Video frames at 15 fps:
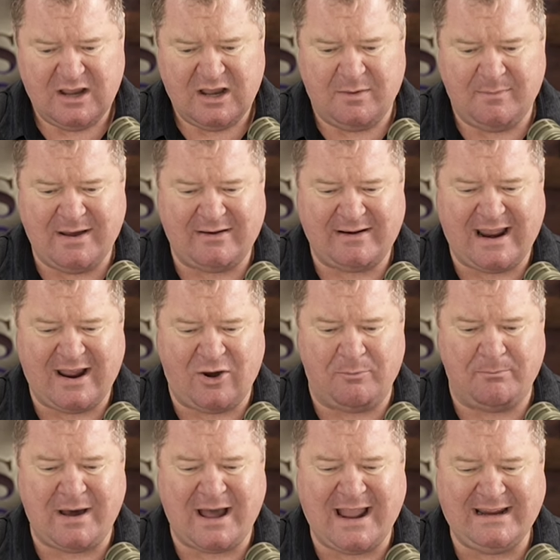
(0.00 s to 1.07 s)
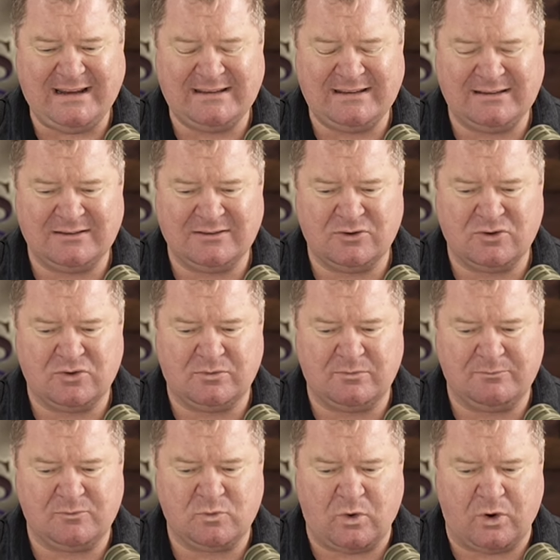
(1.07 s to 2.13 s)
about how Biden,
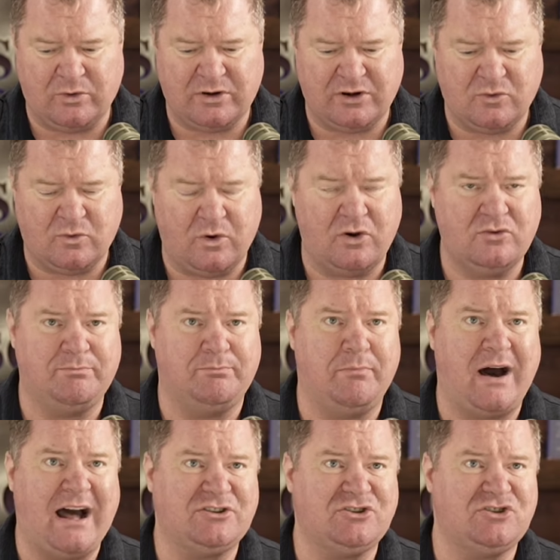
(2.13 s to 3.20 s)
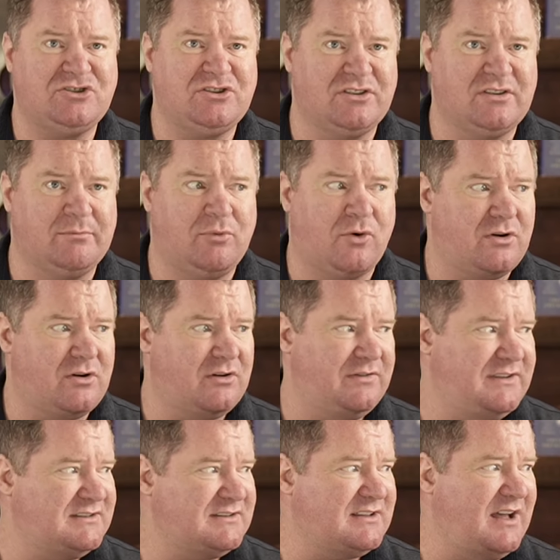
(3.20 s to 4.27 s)
quote-unquote, botched the border.
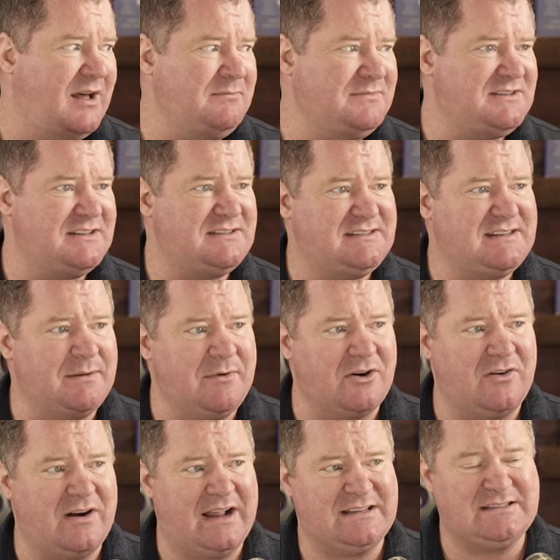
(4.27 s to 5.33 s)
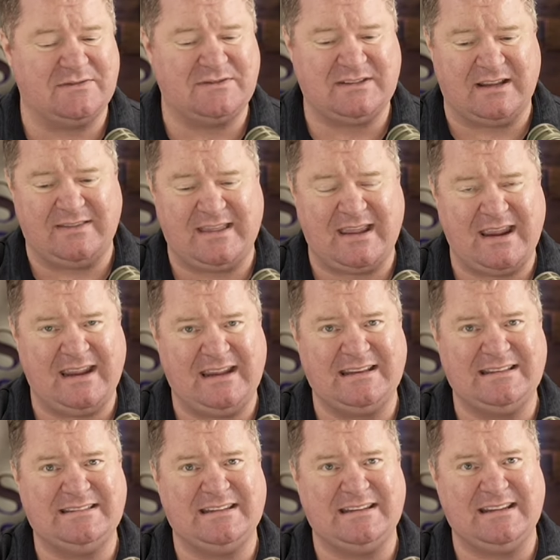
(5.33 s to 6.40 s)
This comes as Democrats have said they
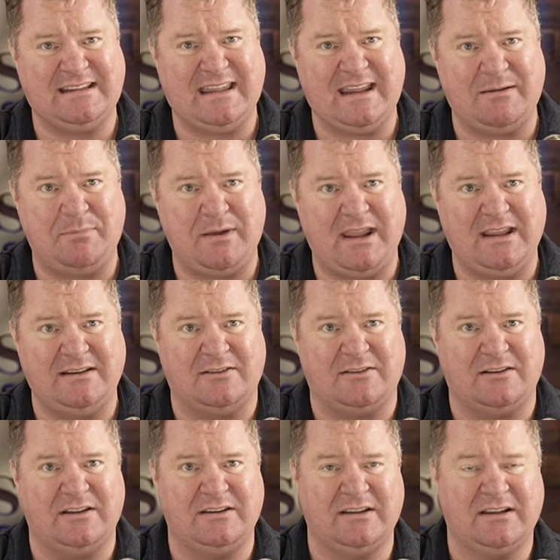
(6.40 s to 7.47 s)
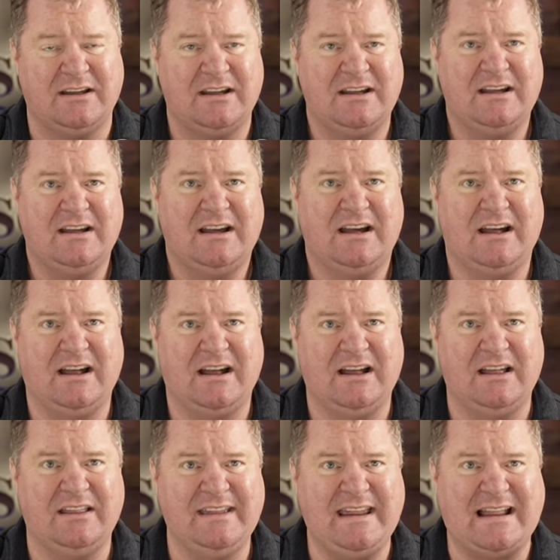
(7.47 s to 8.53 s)
intend to campaign on
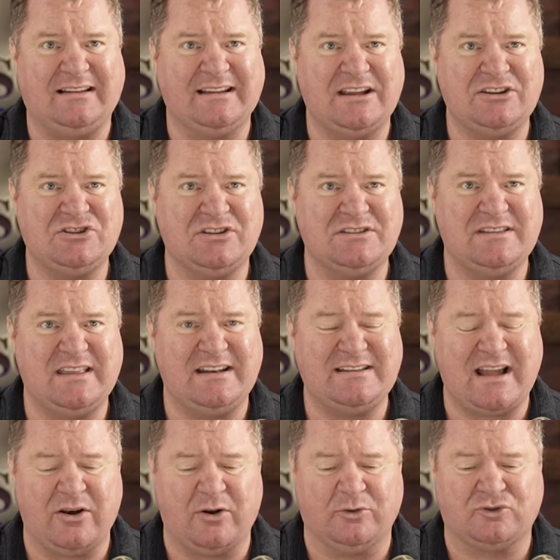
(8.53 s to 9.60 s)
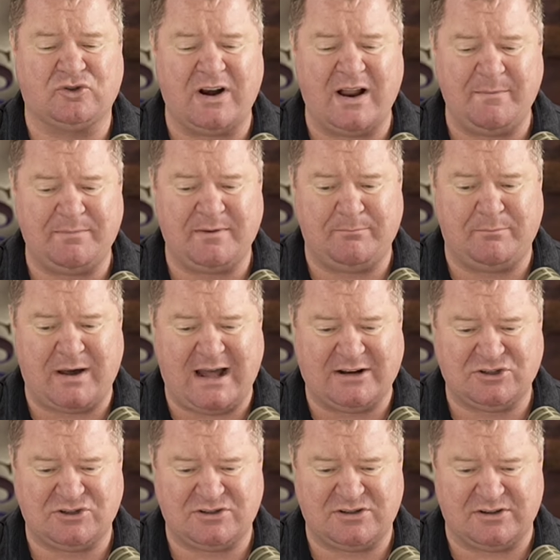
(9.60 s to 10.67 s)
the allegations that Donald Trump
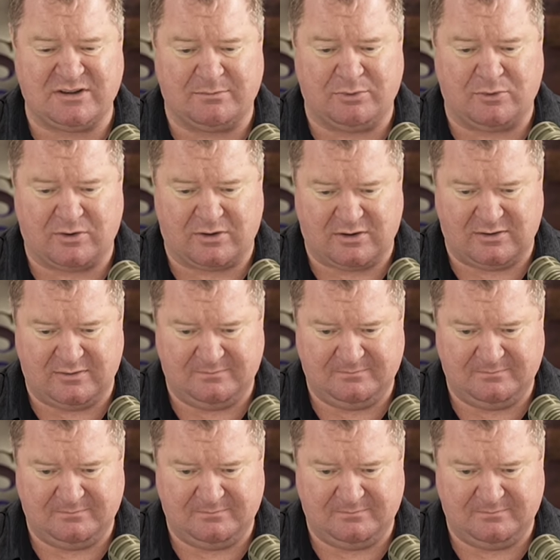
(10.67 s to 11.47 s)
botched the border.